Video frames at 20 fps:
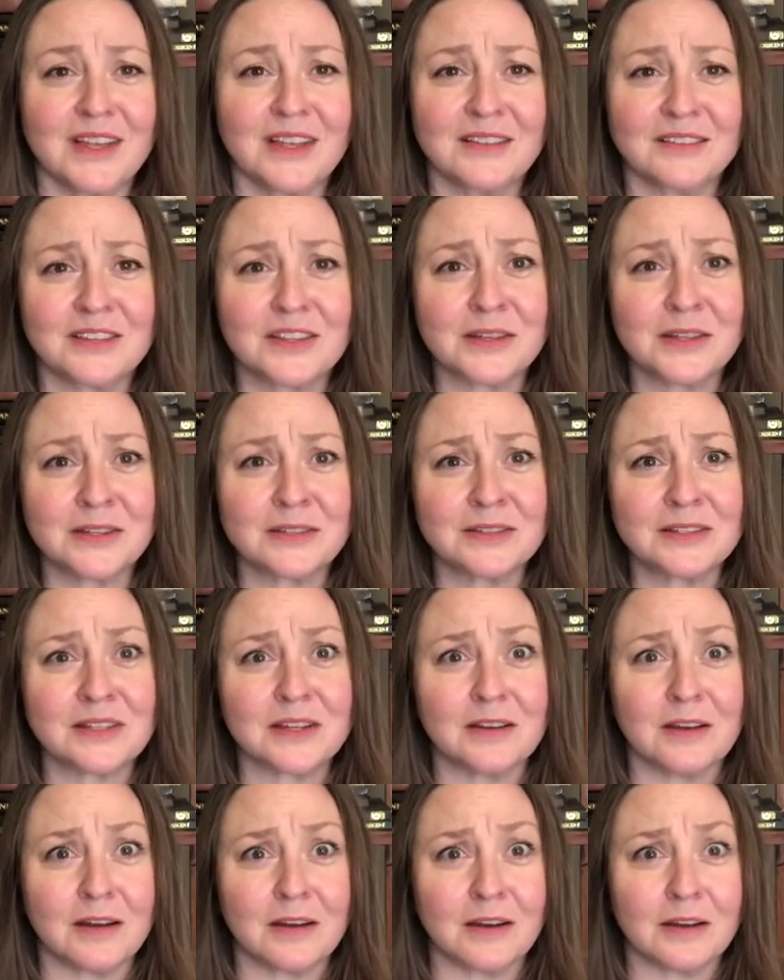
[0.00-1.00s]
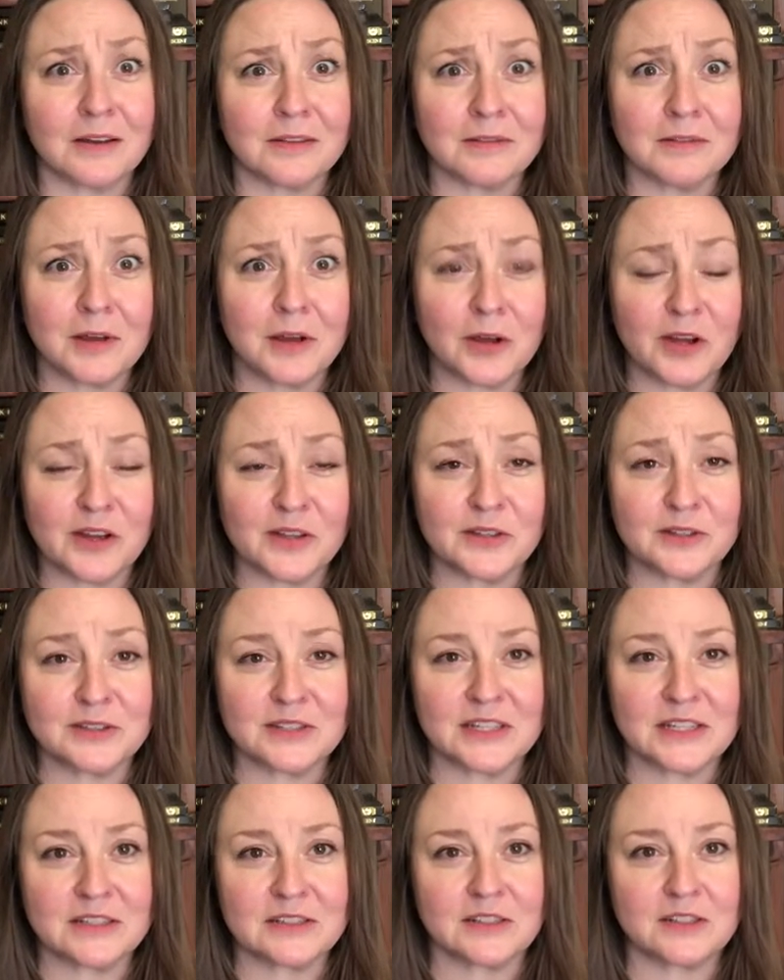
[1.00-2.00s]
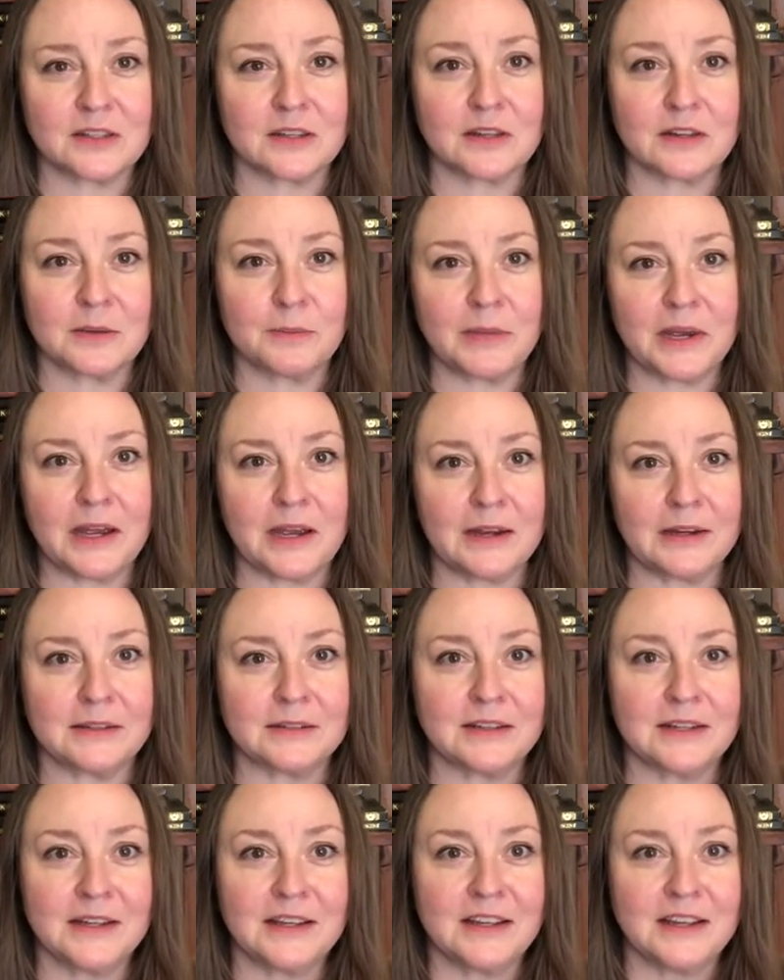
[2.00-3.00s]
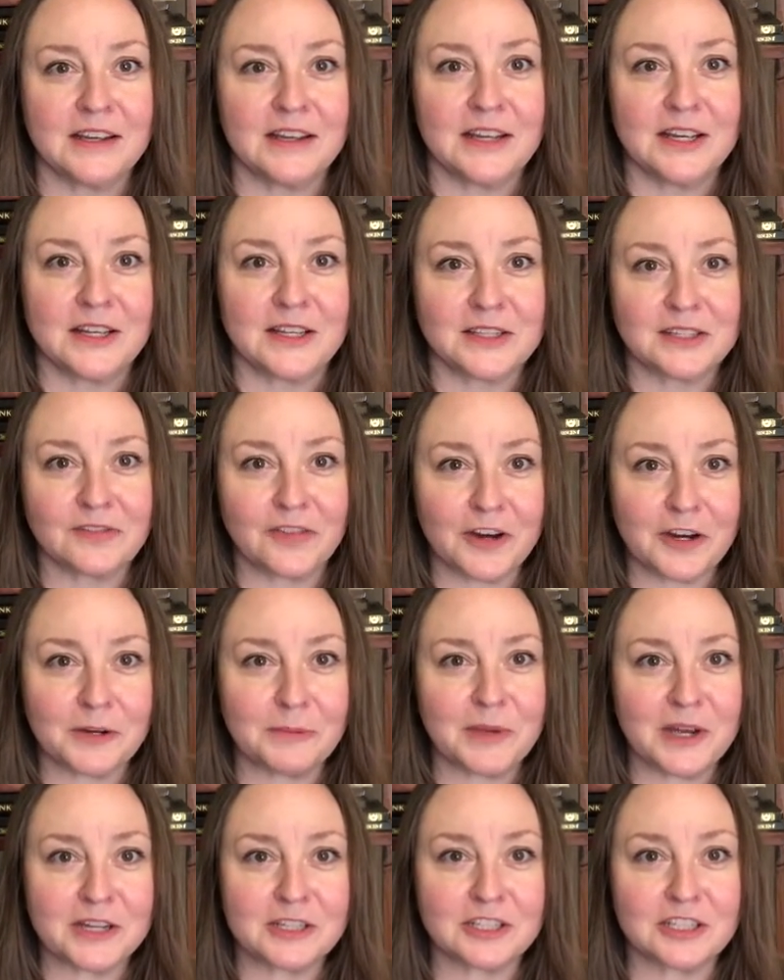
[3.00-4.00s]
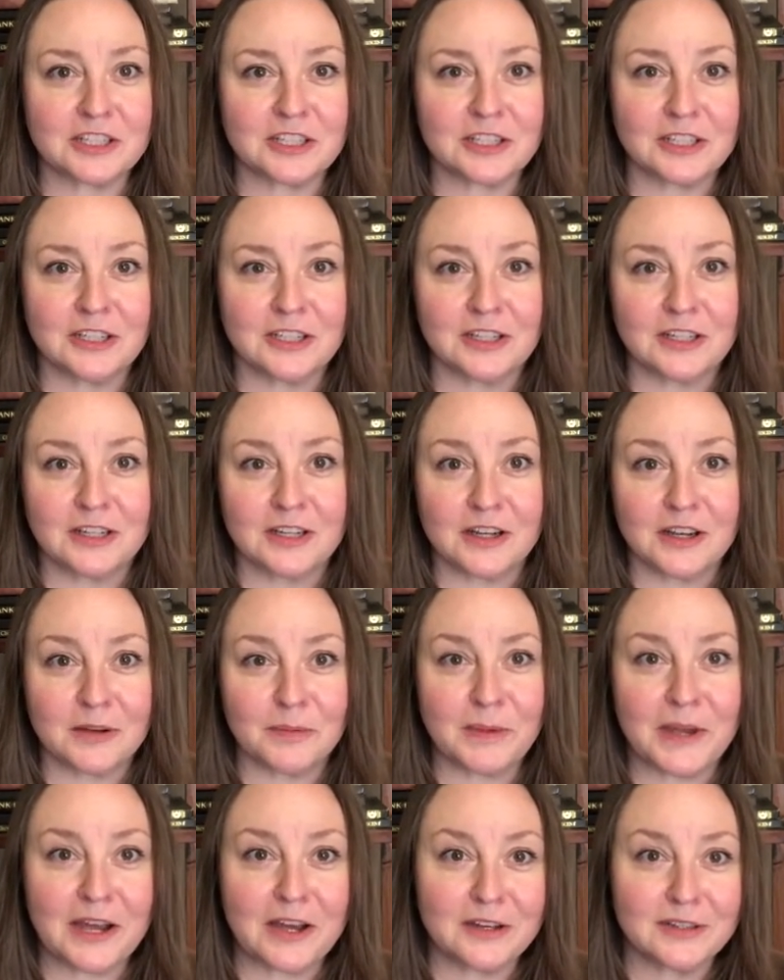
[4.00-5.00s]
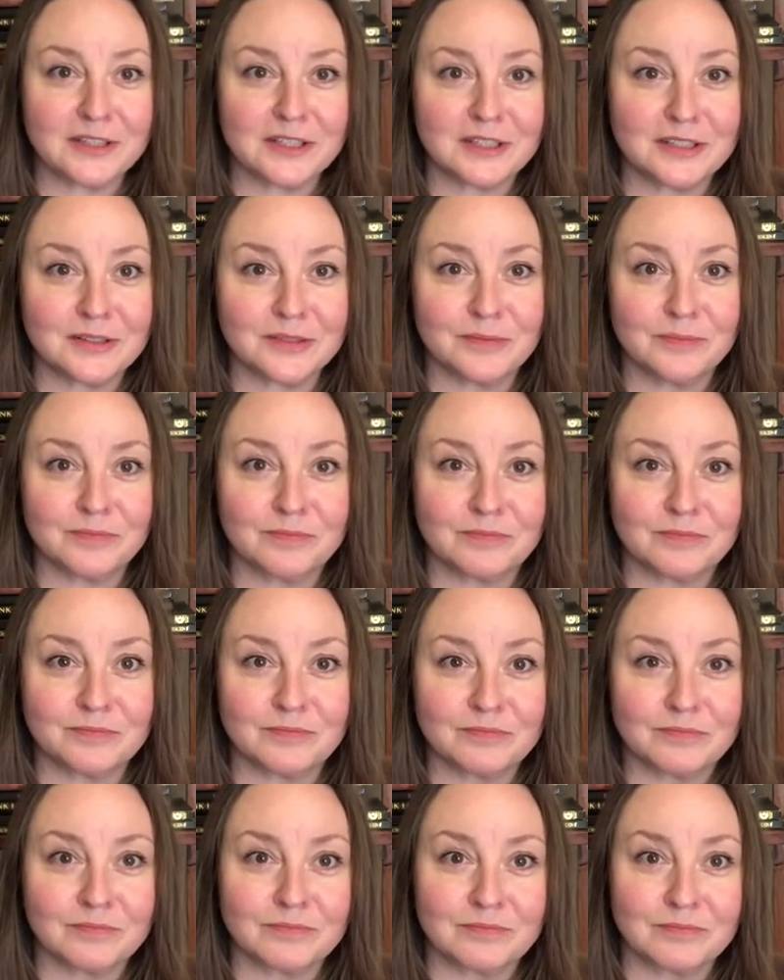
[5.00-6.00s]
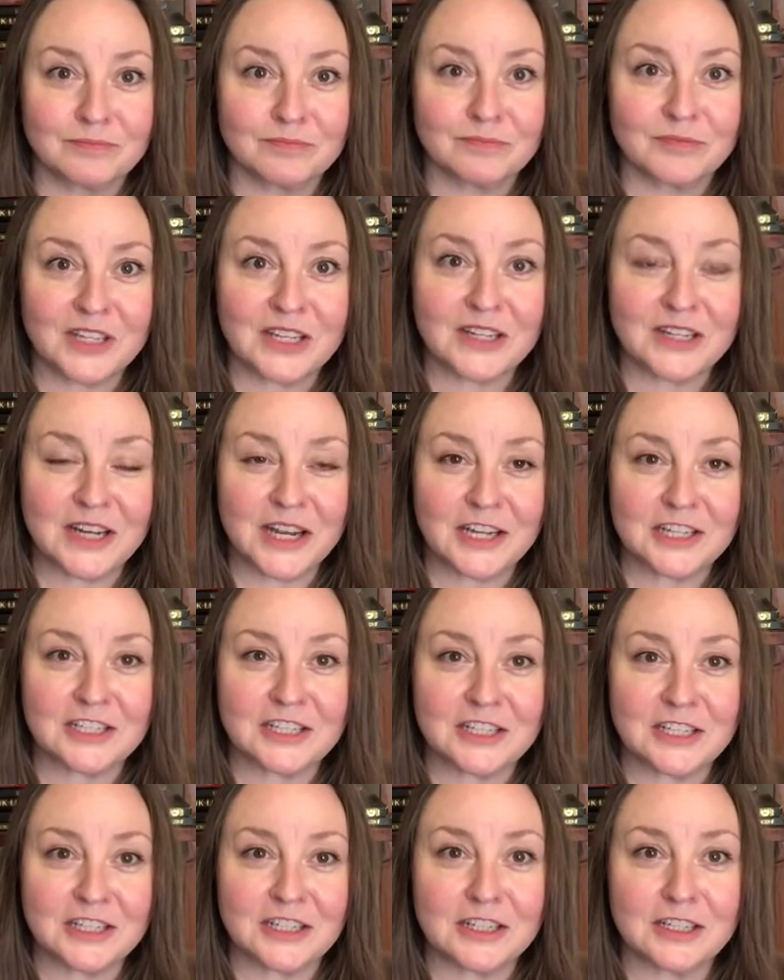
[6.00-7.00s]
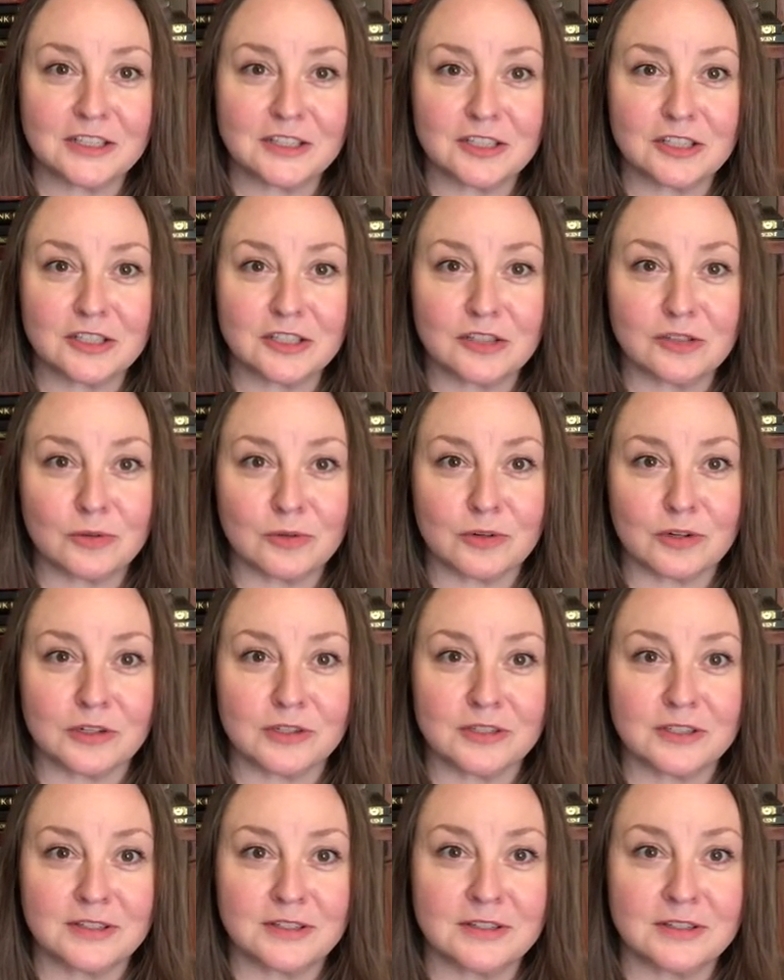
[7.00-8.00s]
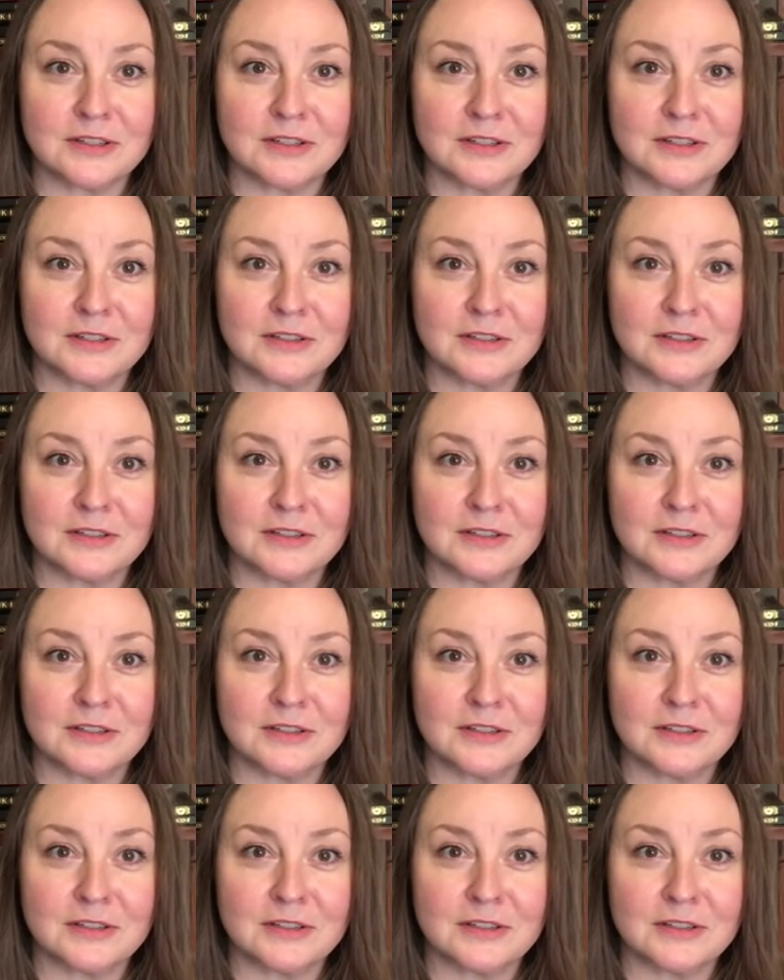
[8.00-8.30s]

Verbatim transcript: So those, all those things combined is very much about connecting to source.